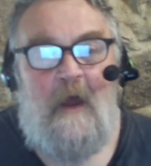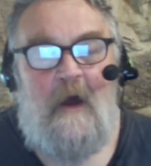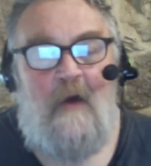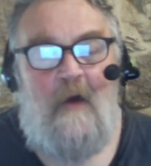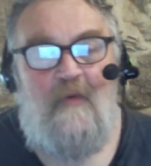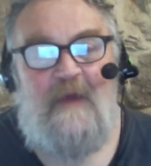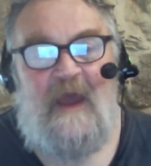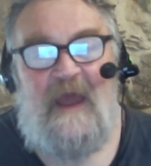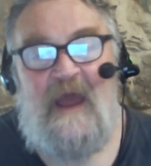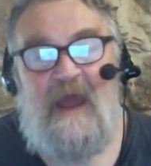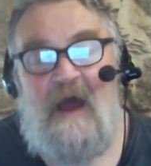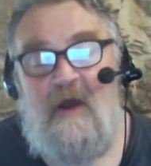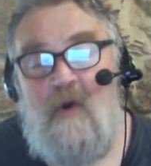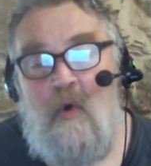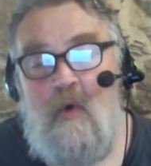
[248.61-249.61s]
Okay,
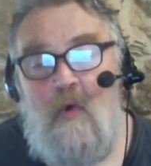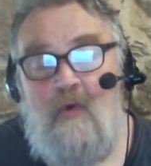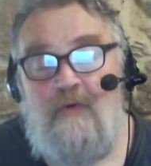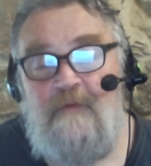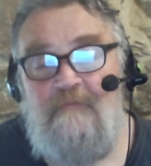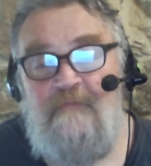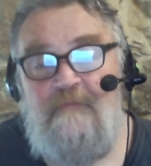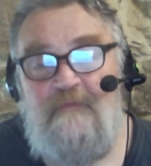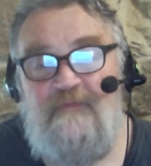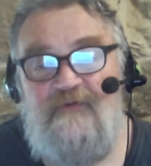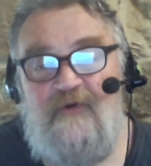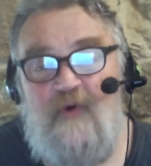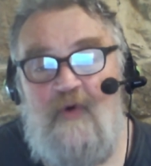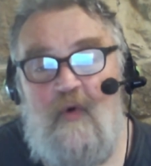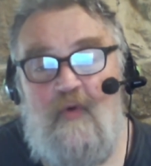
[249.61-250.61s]
a cordon, to
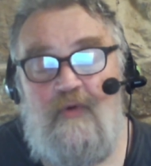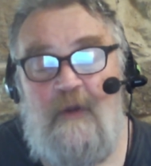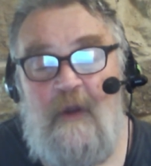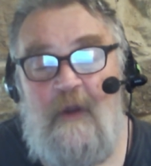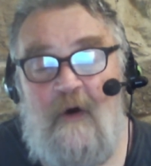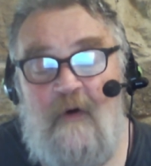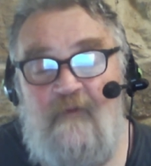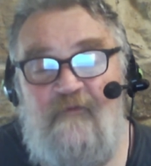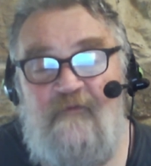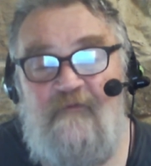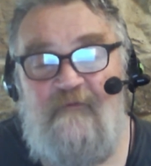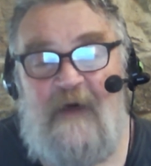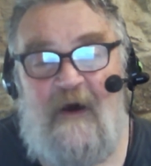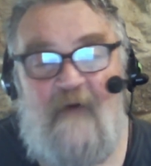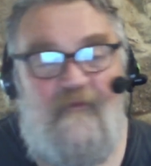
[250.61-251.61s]
cordon off,
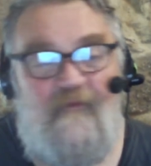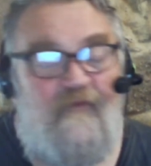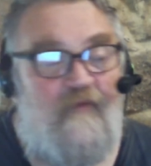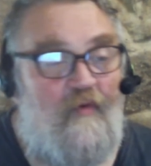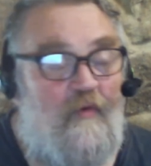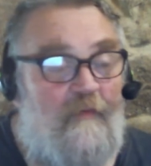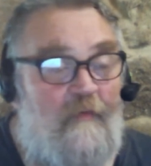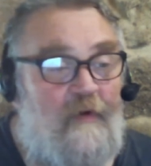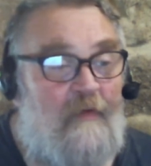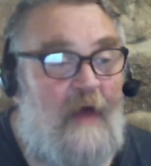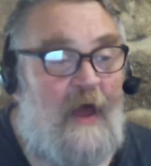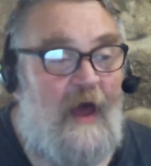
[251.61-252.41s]
how formal?